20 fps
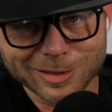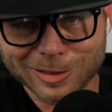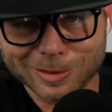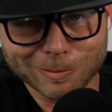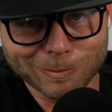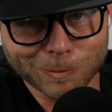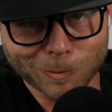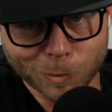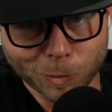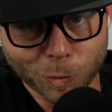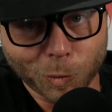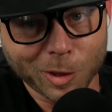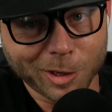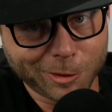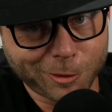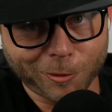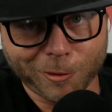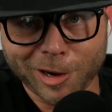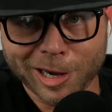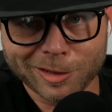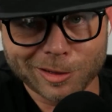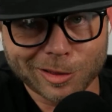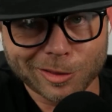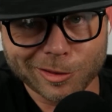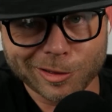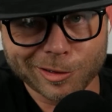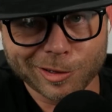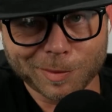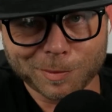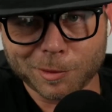we cranked the
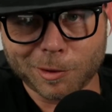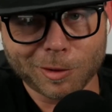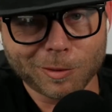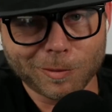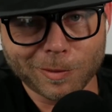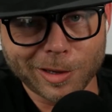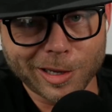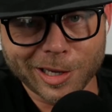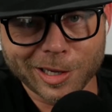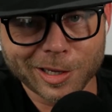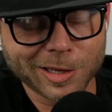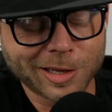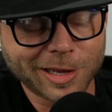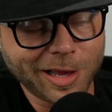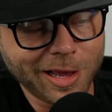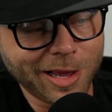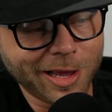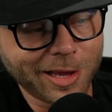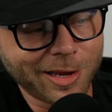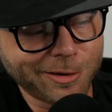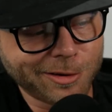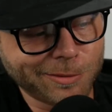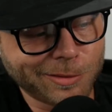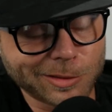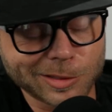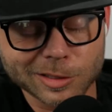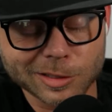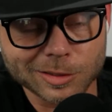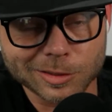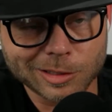thing up all the way, and
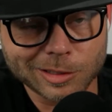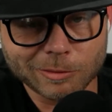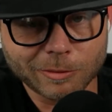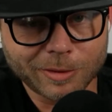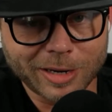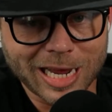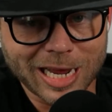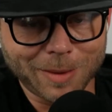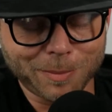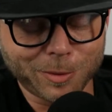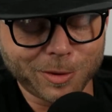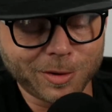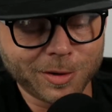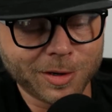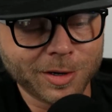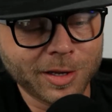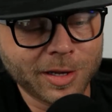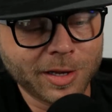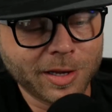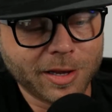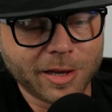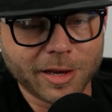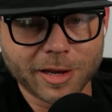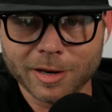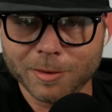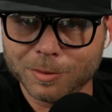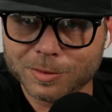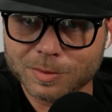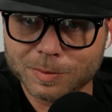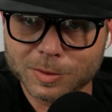just to see what would happen, and
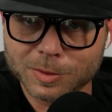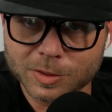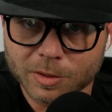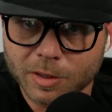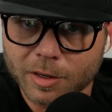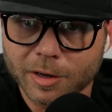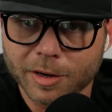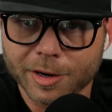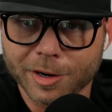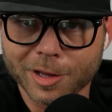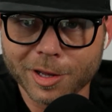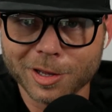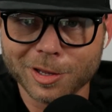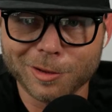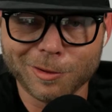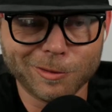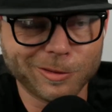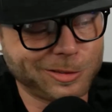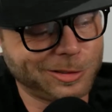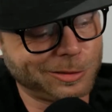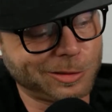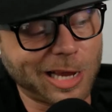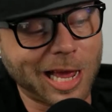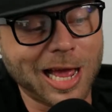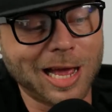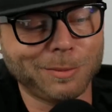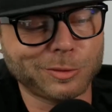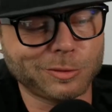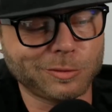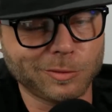it was absurd. It was
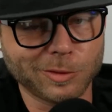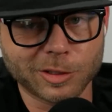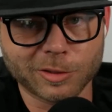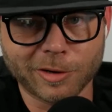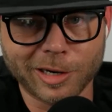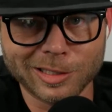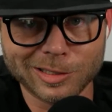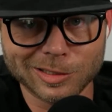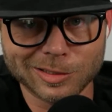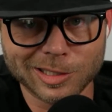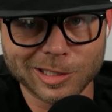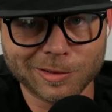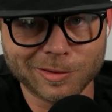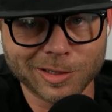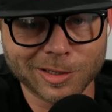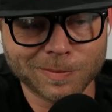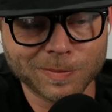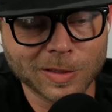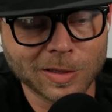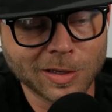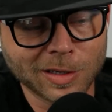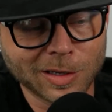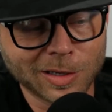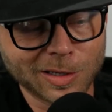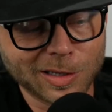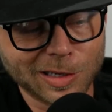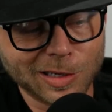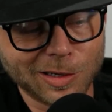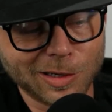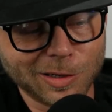absolutely crazy sounding,
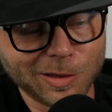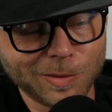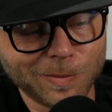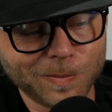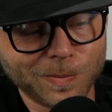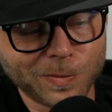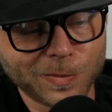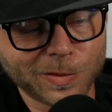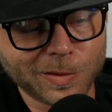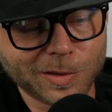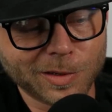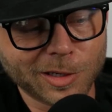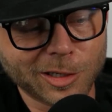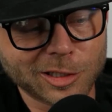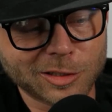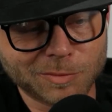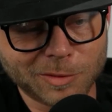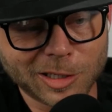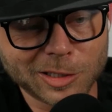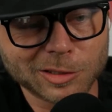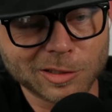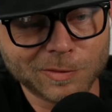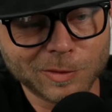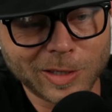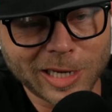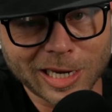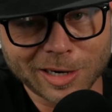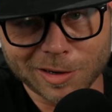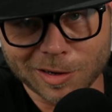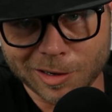especially if you
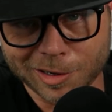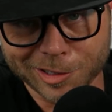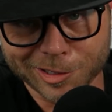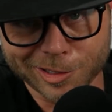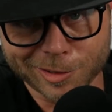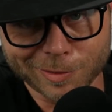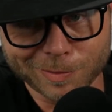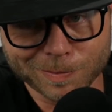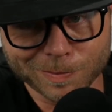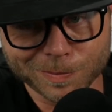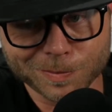had audio